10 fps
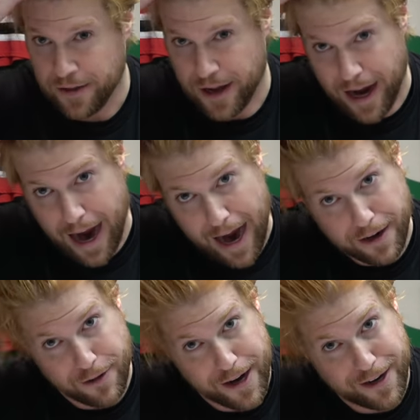They
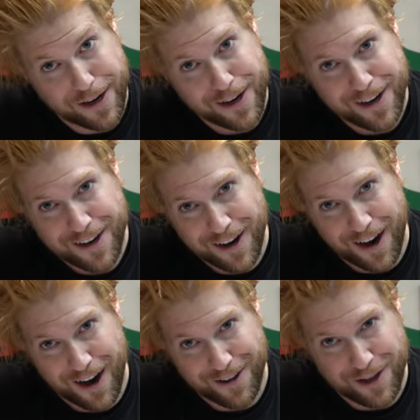had like uh,